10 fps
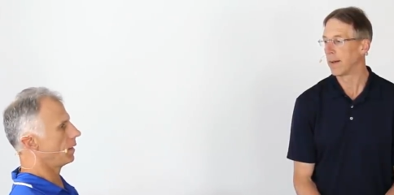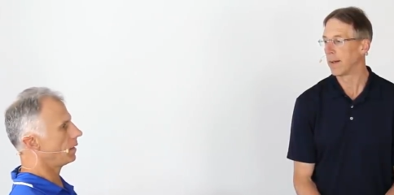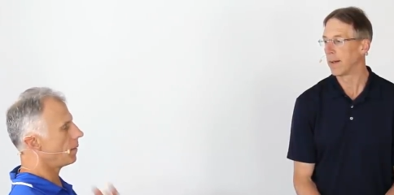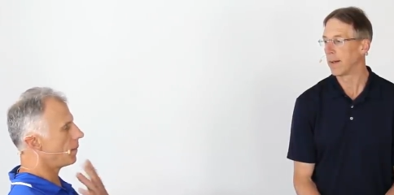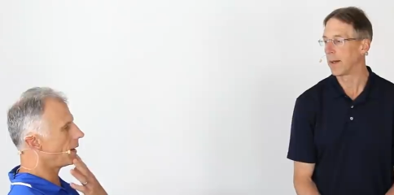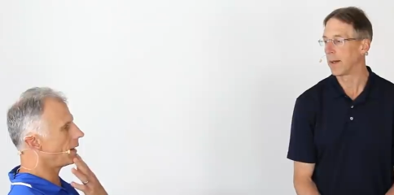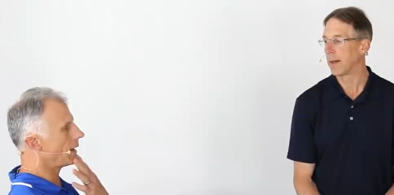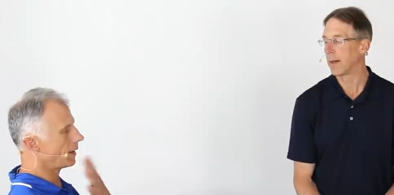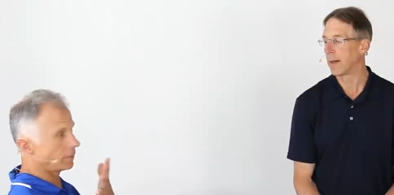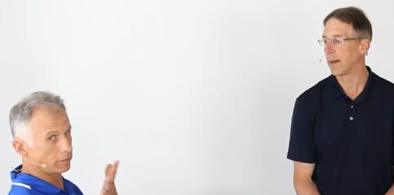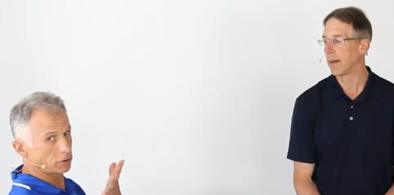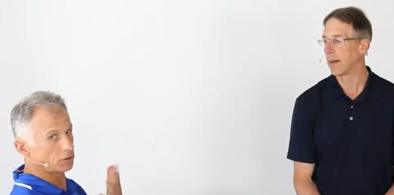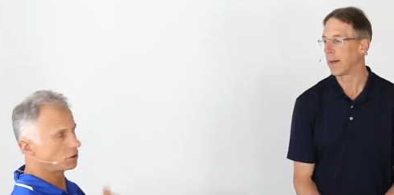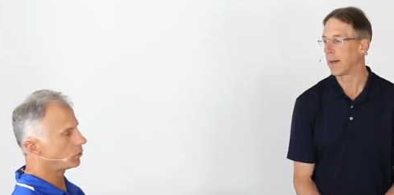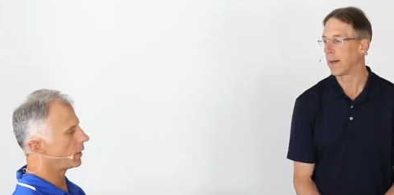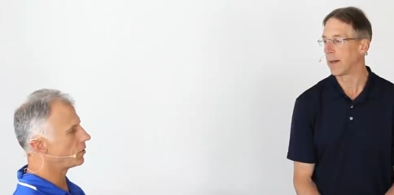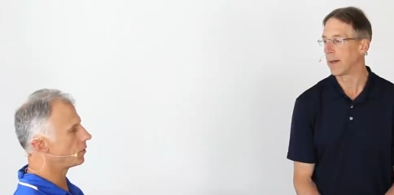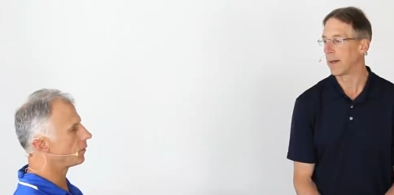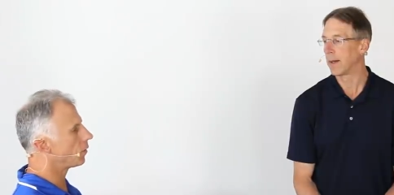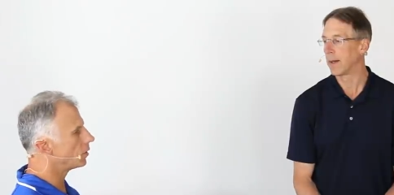Speaker 1: and depending on your
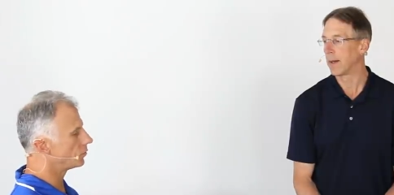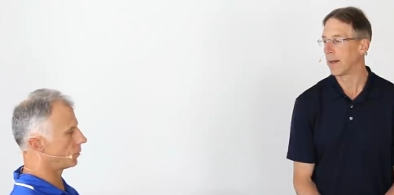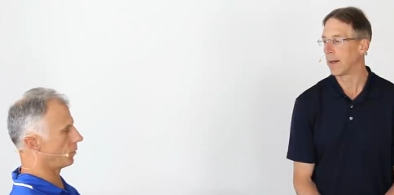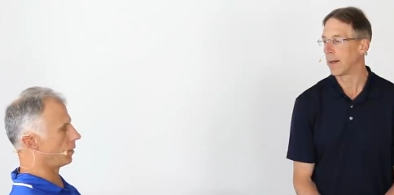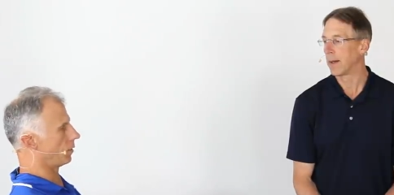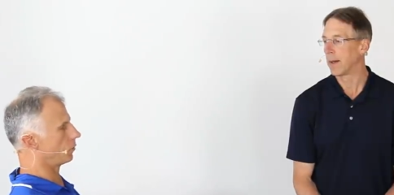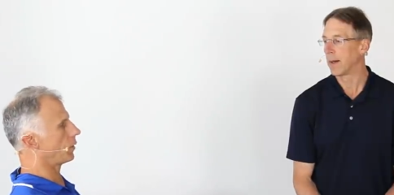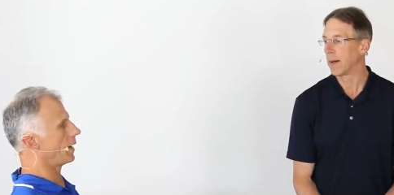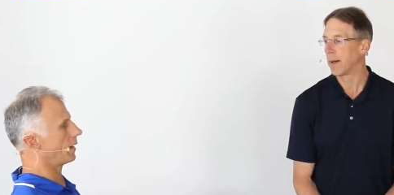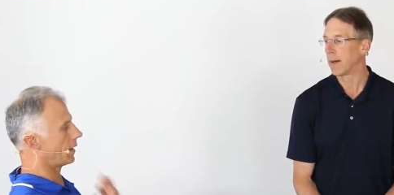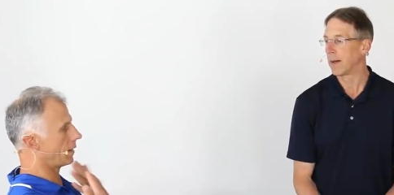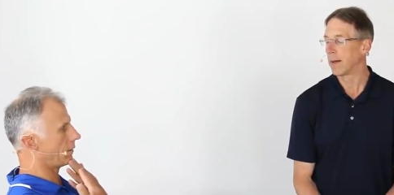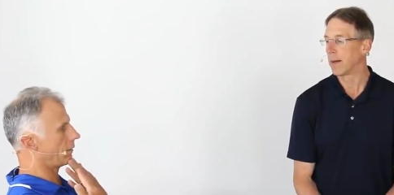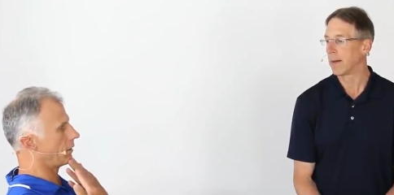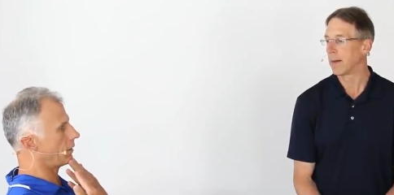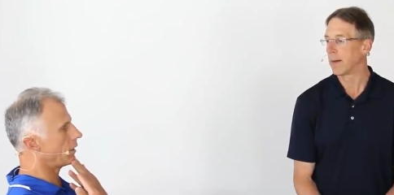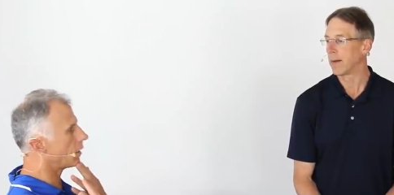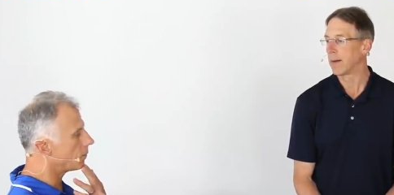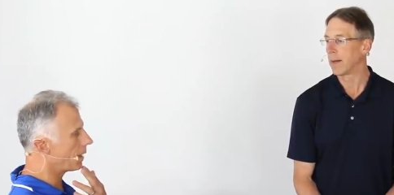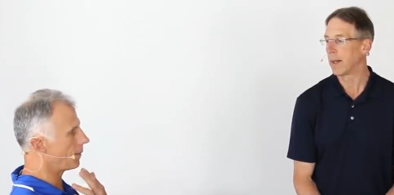situation, of course, we're going to try to get into
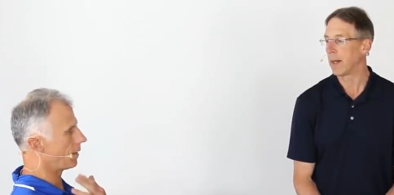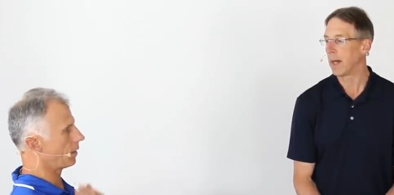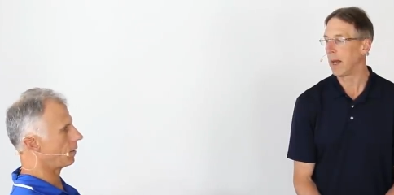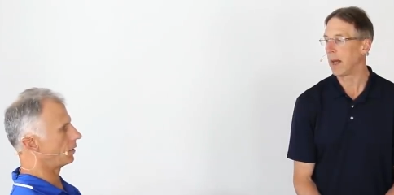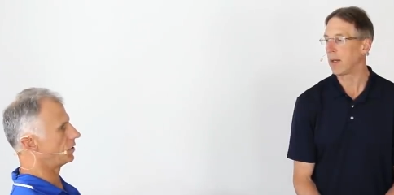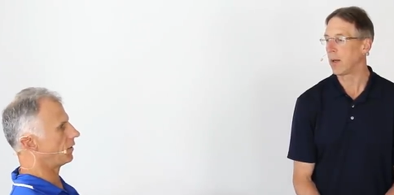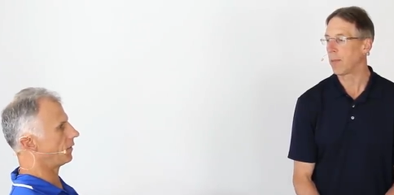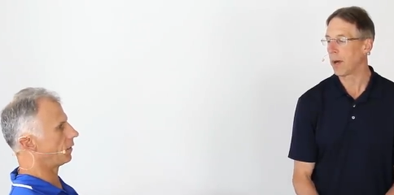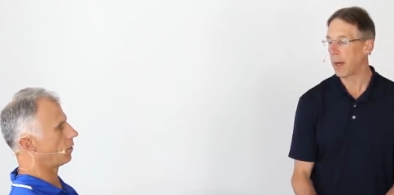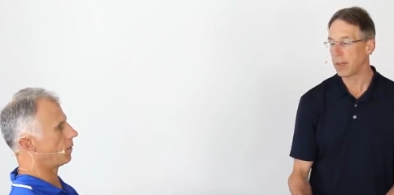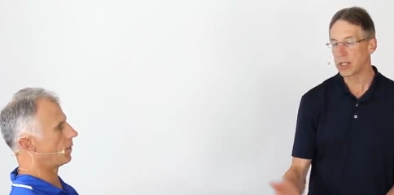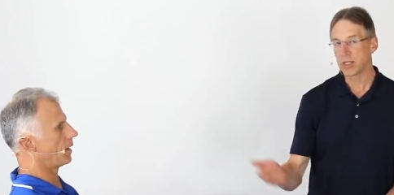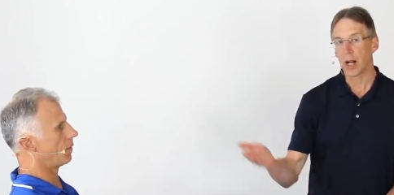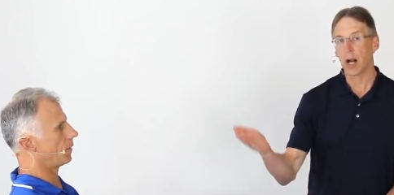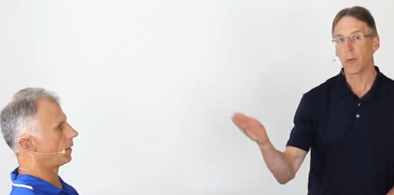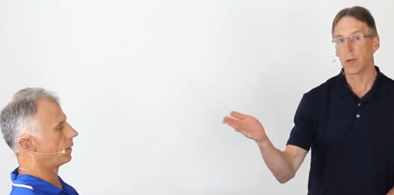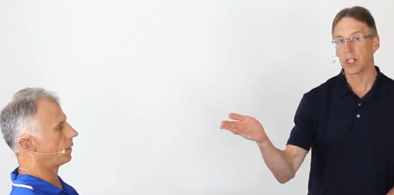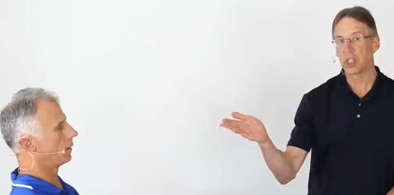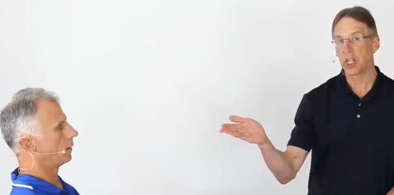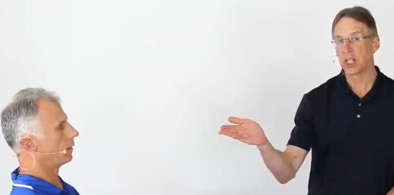here. Maybe it hurts even more. Probably start
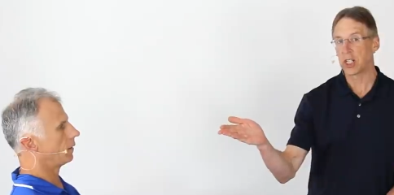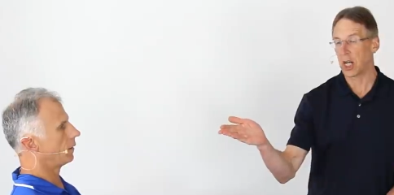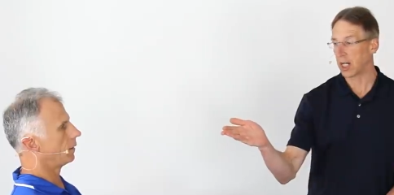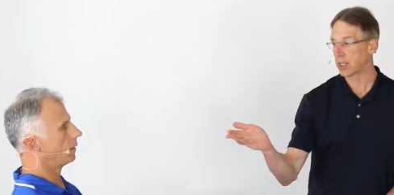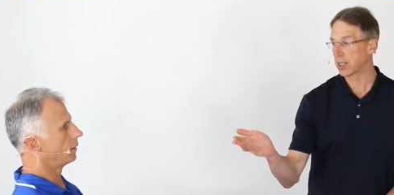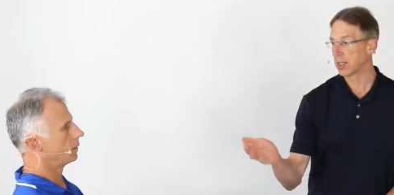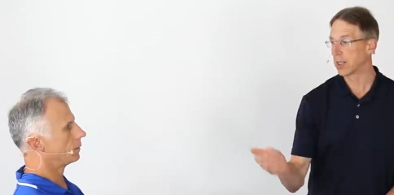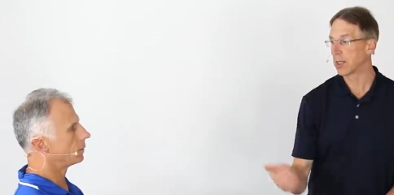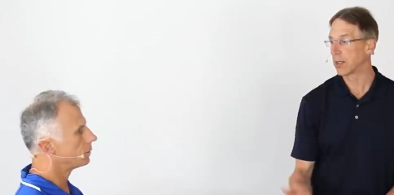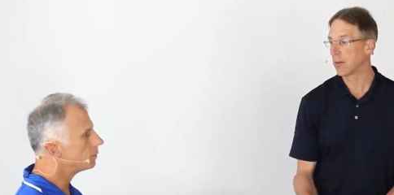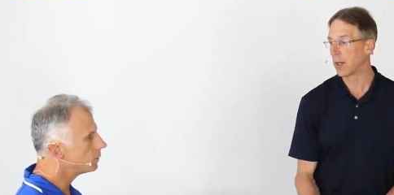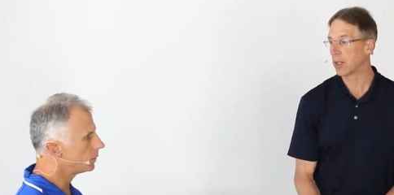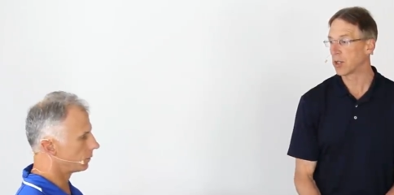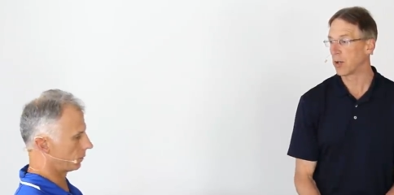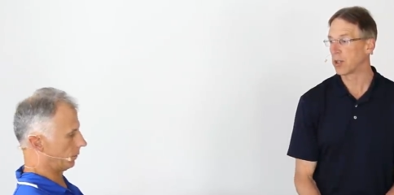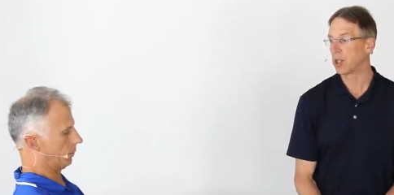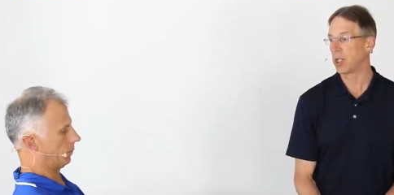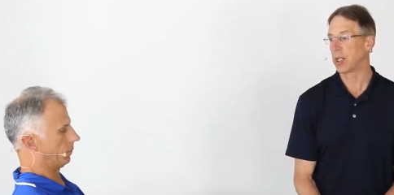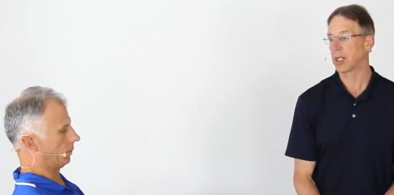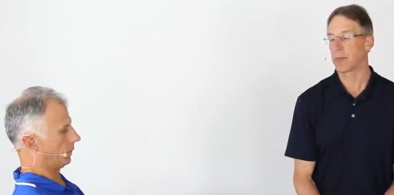
Speaker 2: with chin tucks. You want to show
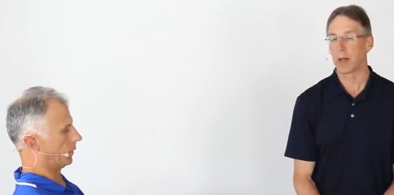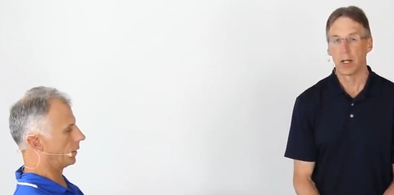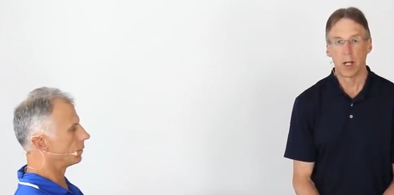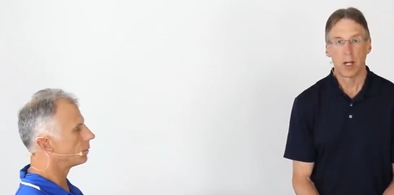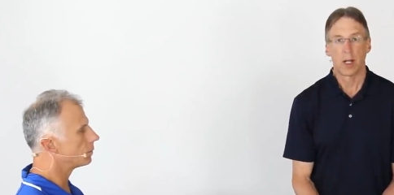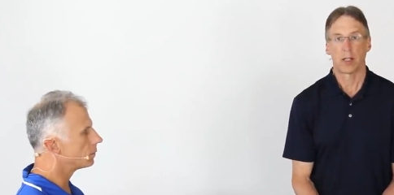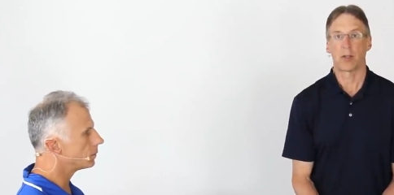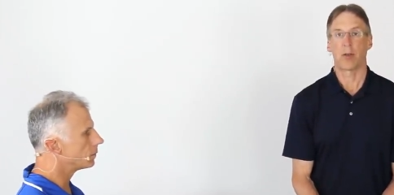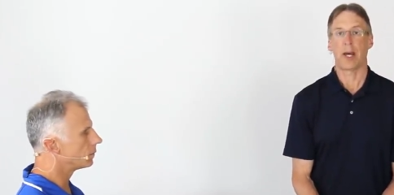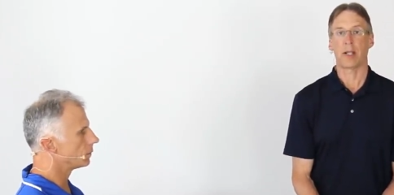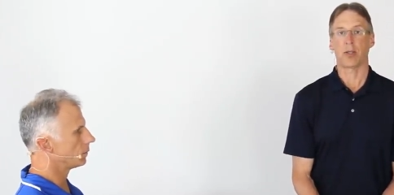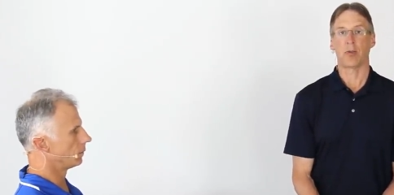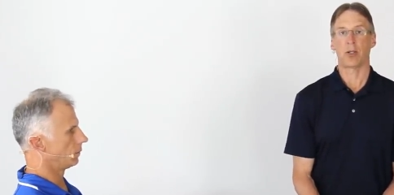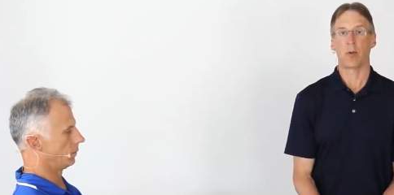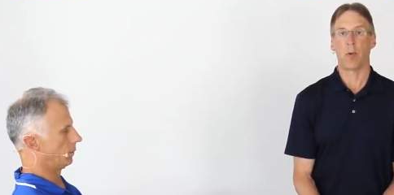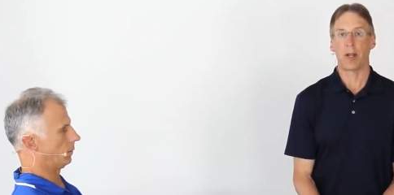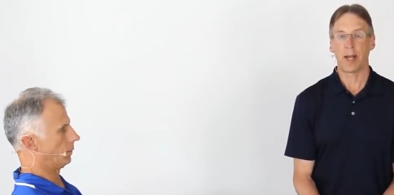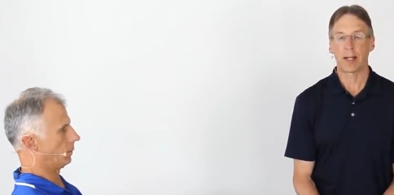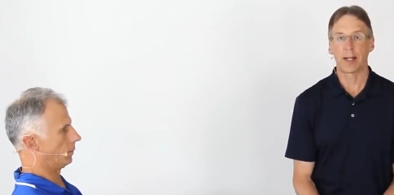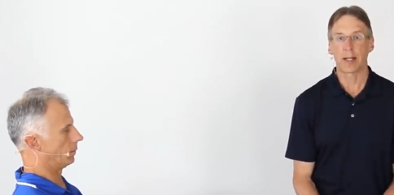chin tucks? Yeah. So that's usually one
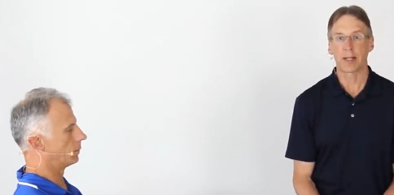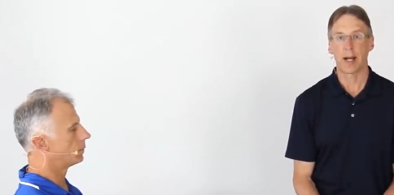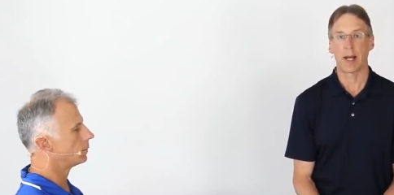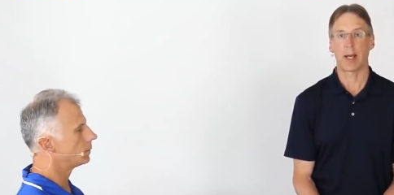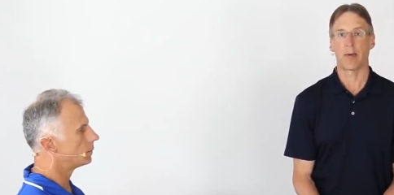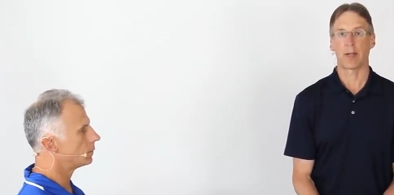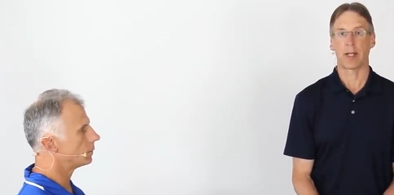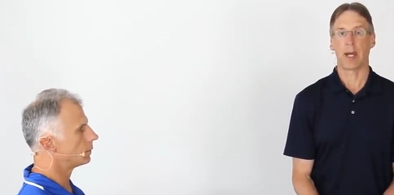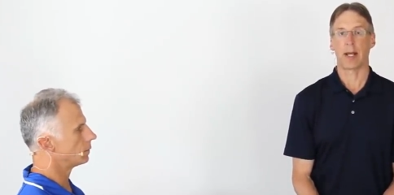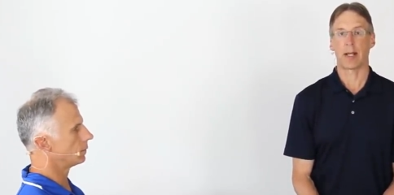that does not irritate